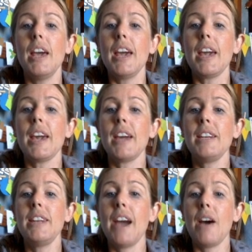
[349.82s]

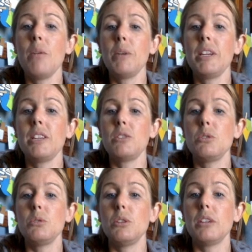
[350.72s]
And now we need
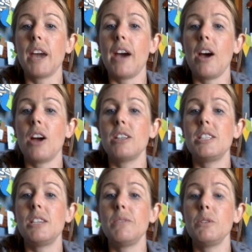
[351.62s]
to look at our
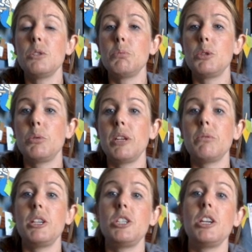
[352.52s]
difference between
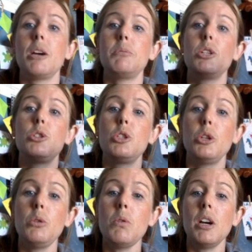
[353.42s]
reaching up to
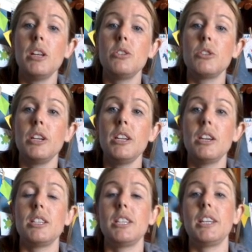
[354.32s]
200
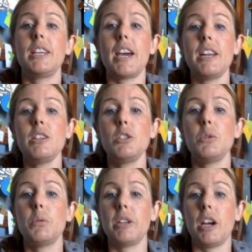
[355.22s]
to getting
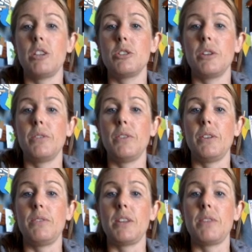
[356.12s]
to
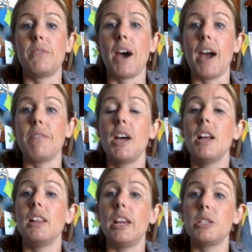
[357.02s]
155.
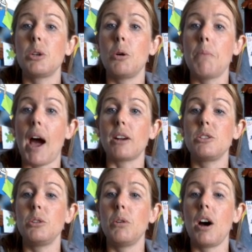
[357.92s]
Let's go back
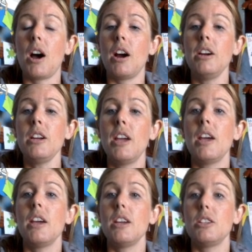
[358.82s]
to our
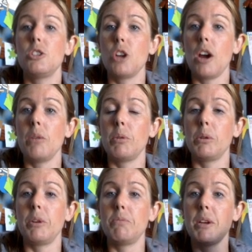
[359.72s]
chart
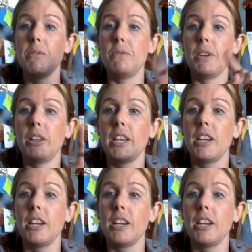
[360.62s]
where we've been filling